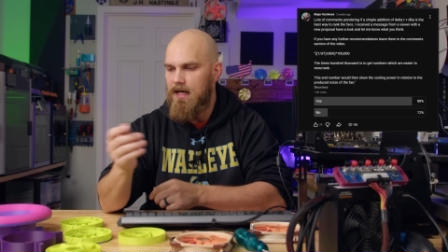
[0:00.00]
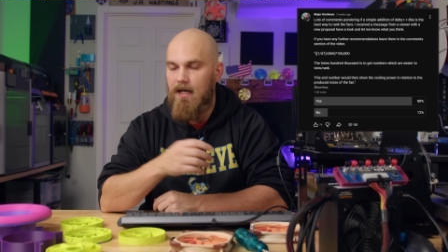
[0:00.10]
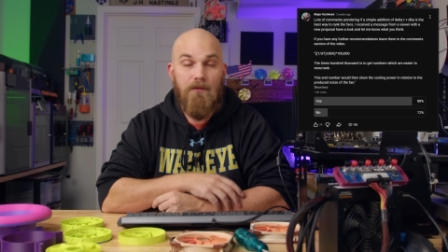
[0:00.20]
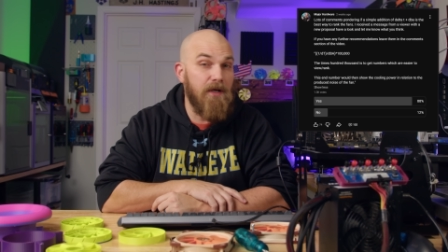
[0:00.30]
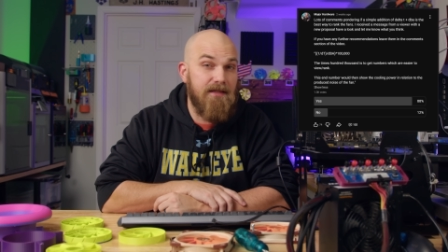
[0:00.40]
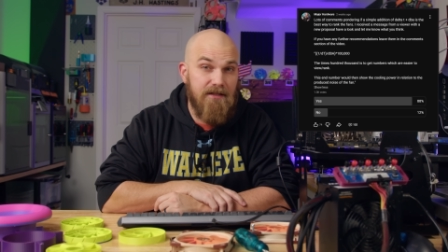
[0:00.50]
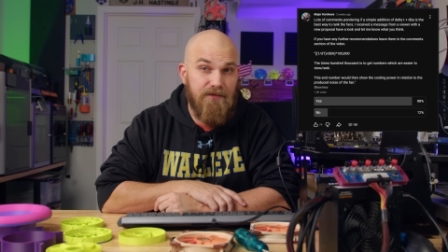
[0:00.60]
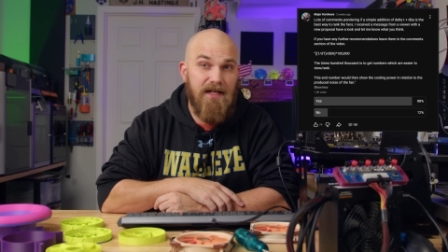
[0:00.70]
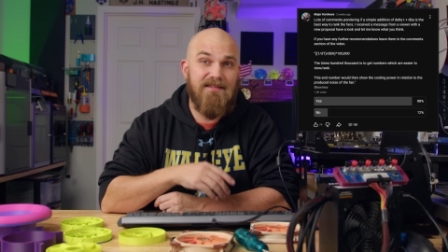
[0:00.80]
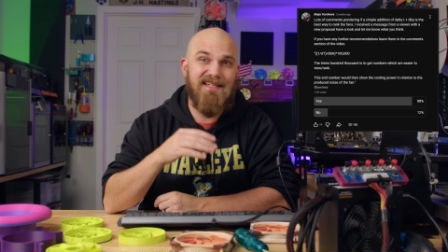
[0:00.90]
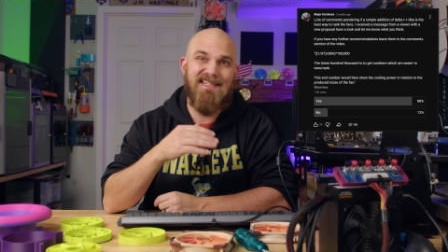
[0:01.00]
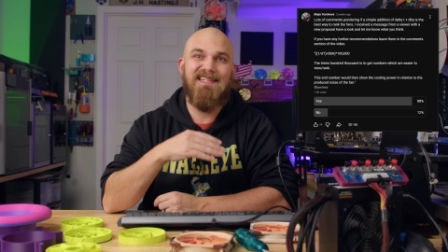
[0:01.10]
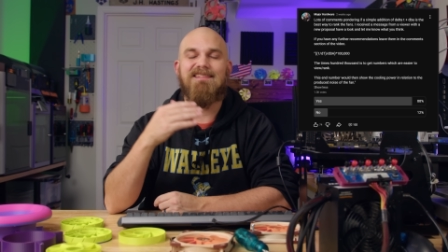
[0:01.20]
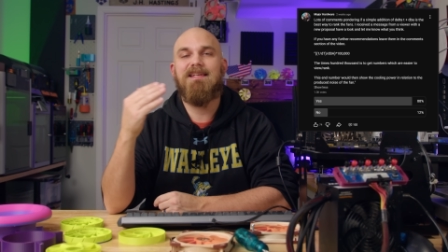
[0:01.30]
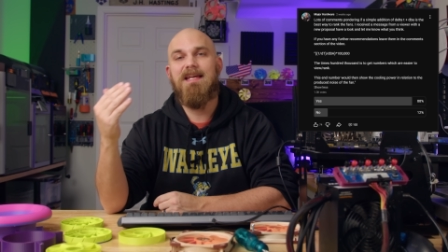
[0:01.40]
uh, rate these fans in
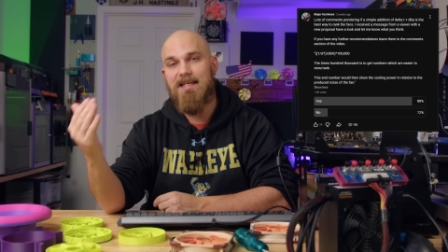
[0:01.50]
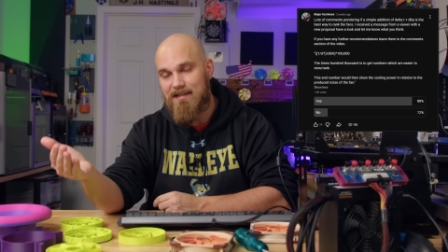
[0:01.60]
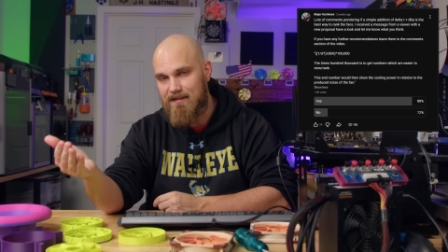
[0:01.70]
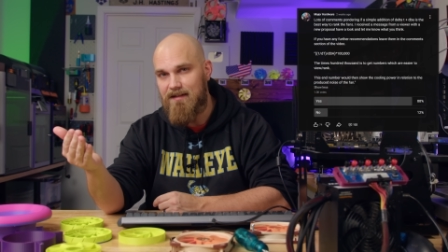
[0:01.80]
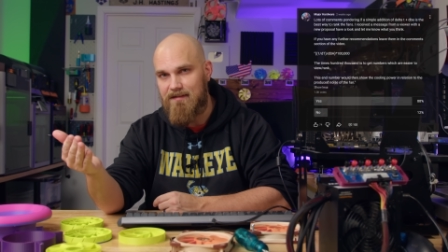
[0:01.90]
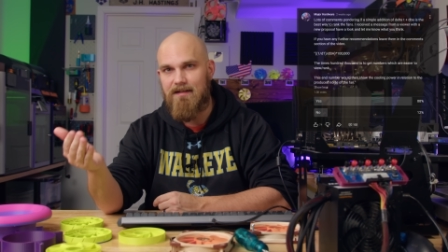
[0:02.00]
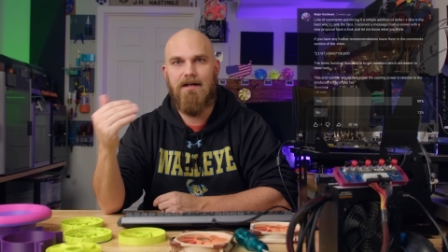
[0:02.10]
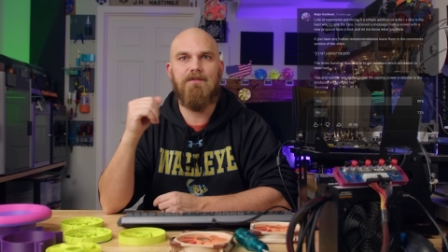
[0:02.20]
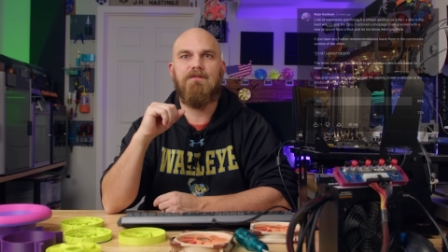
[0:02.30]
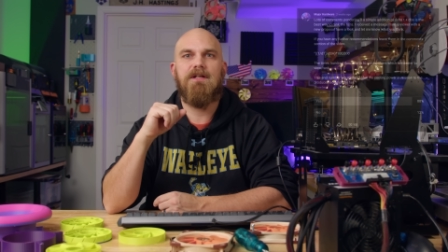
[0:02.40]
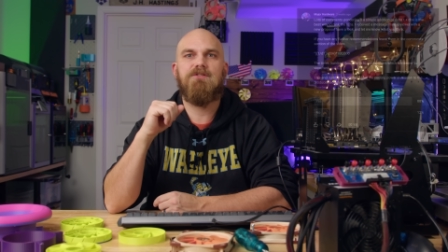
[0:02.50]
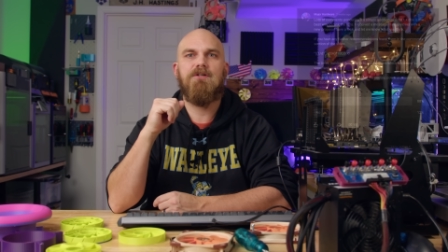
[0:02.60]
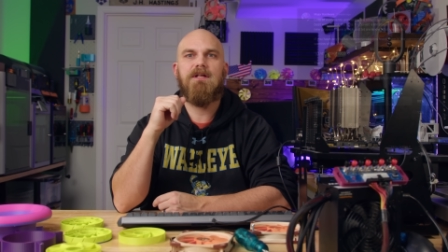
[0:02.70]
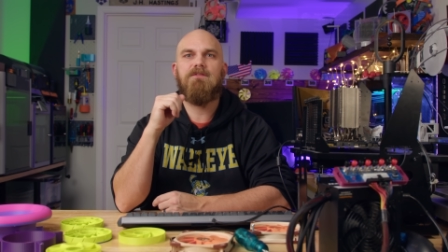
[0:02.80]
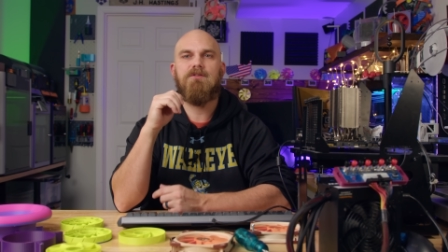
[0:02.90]
this season of the Fan Showdown.